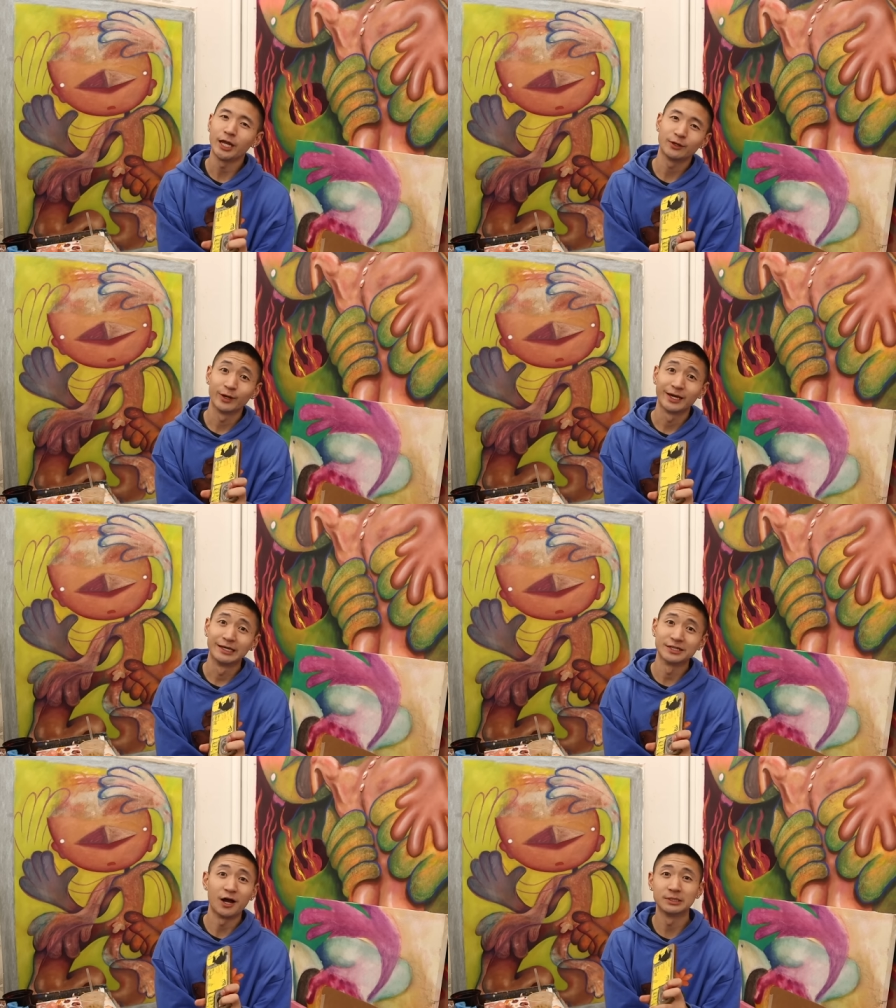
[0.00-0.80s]

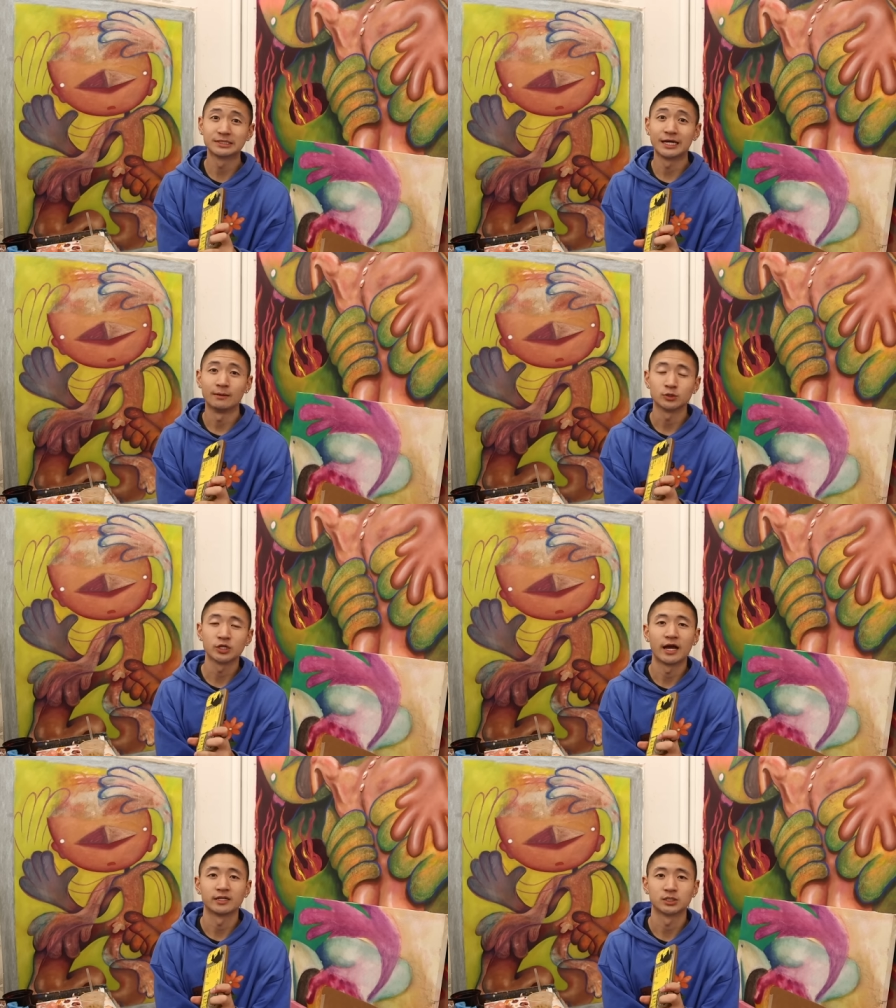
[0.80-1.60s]
Anyways, on the site, I'm
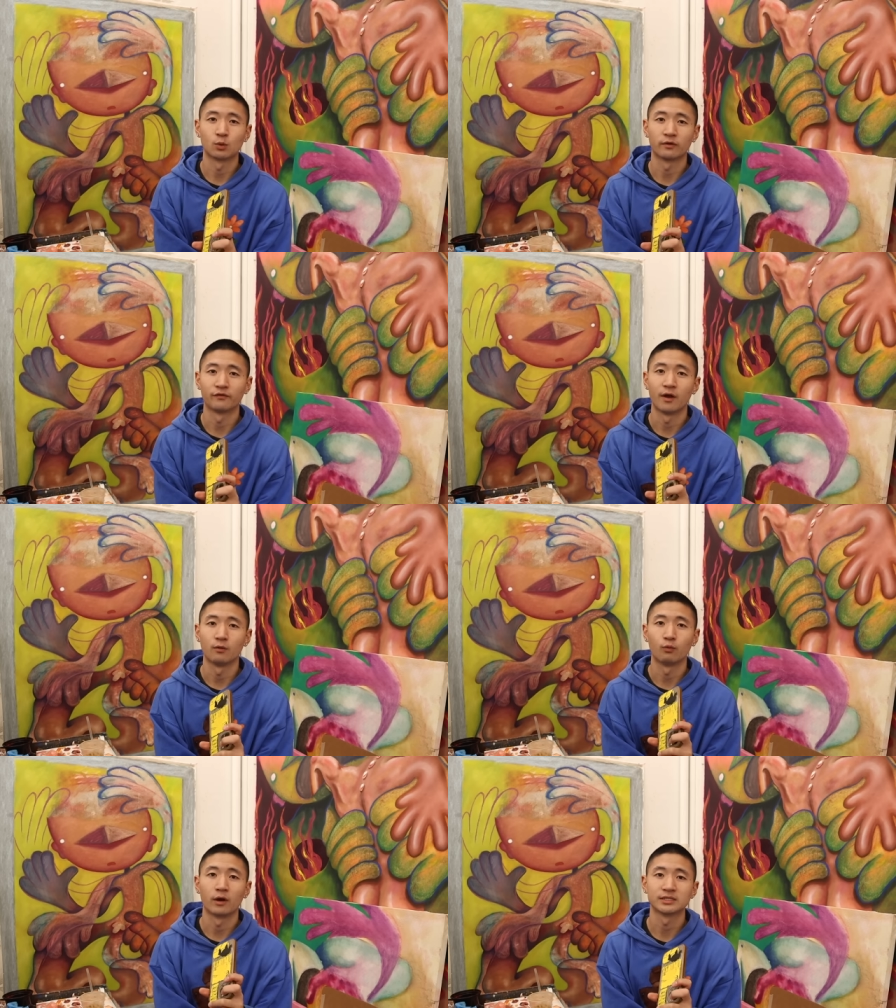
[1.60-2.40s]
trying to add a
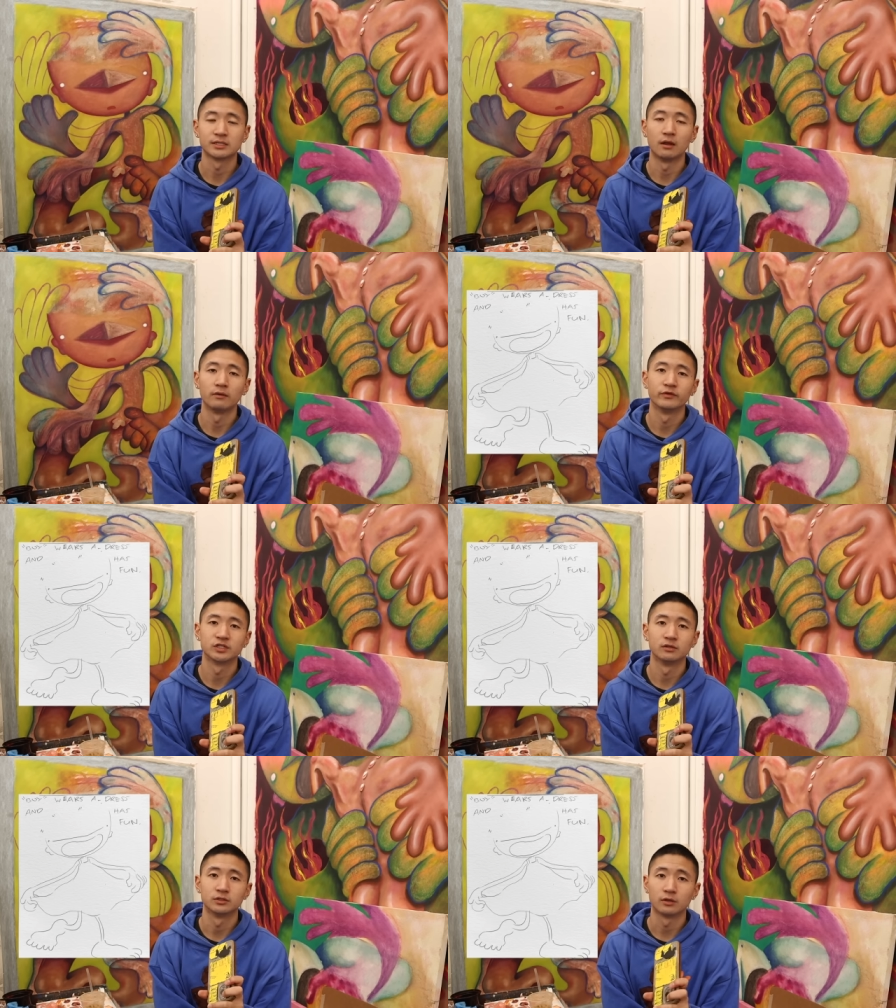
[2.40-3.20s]
storefront where I sell
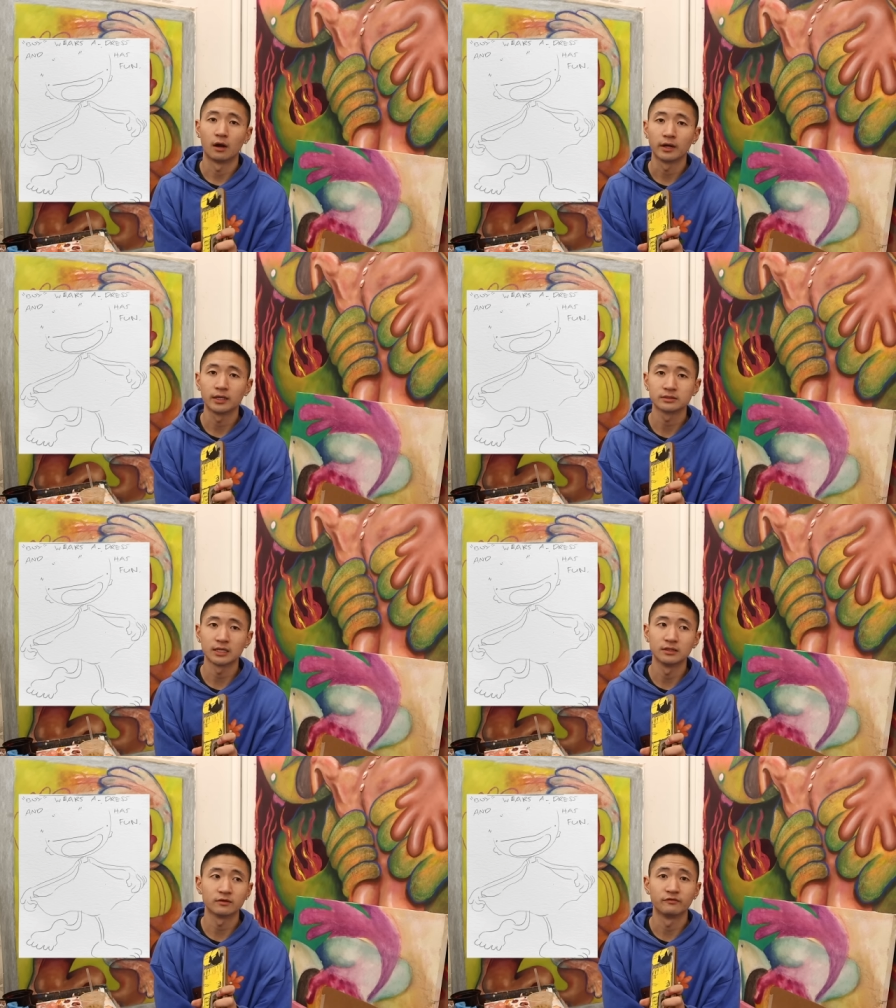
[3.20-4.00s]
original drawings,
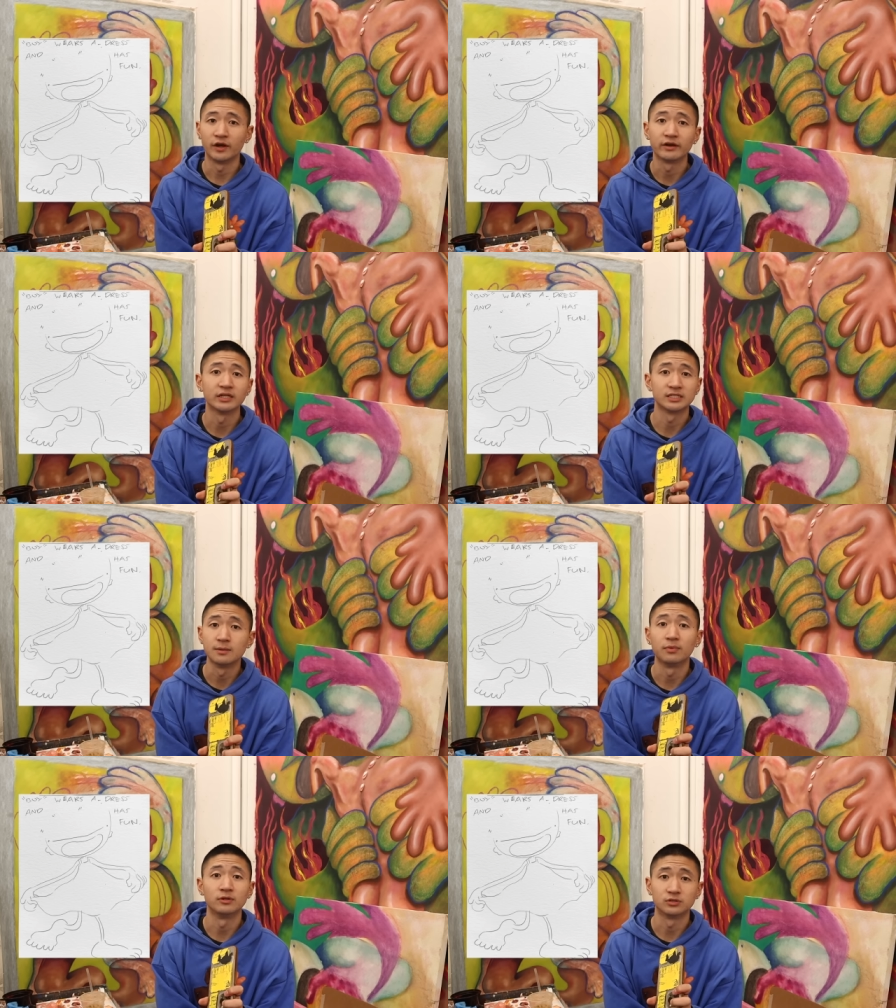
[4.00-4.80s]
and these are very
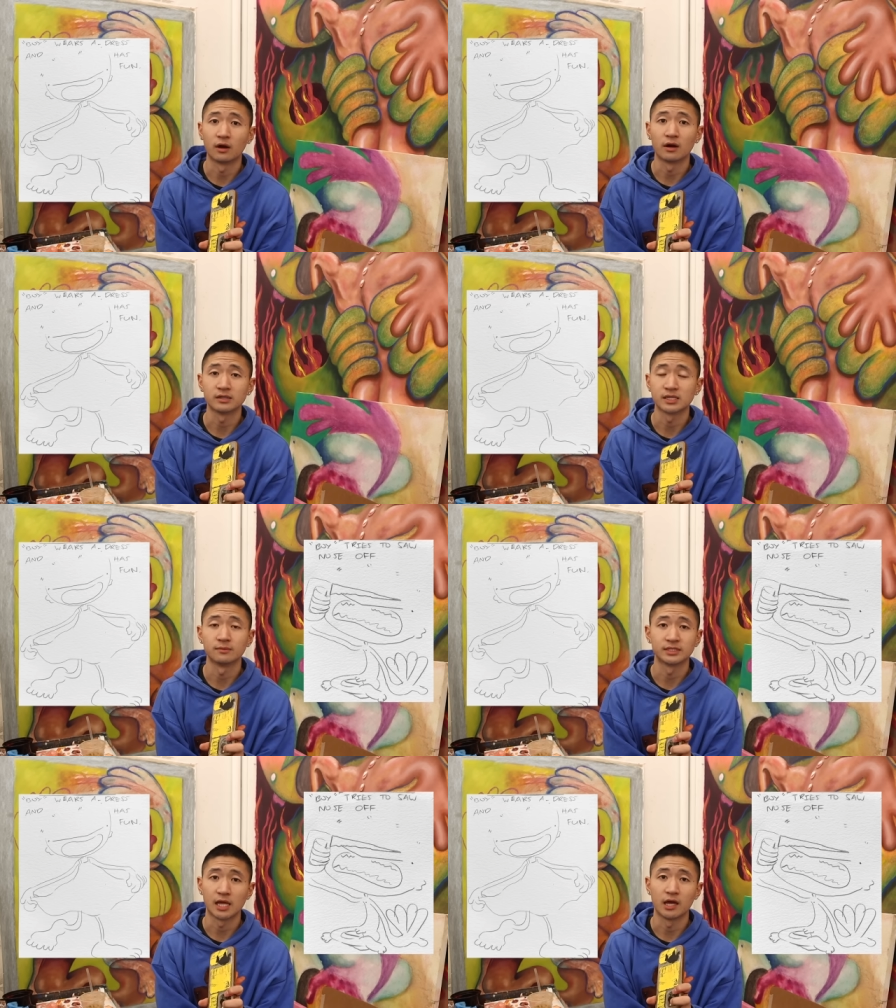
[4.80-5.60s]
simple drawings that
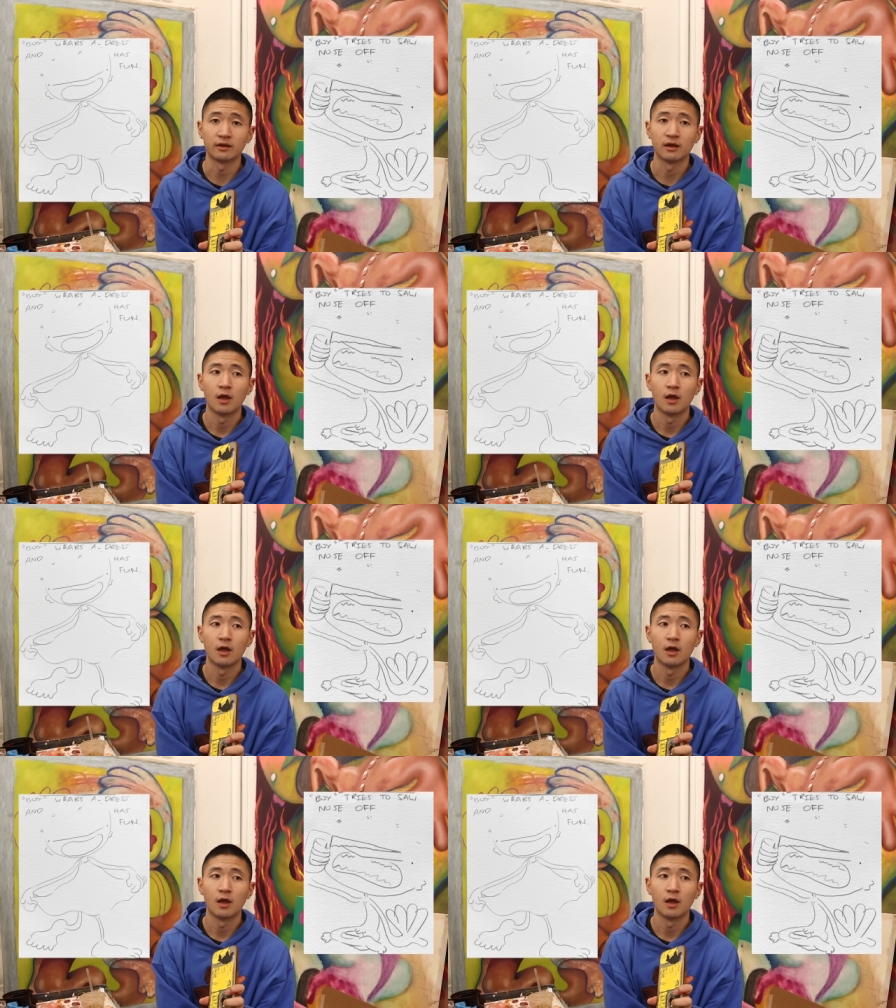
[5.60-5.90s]
I'm selling,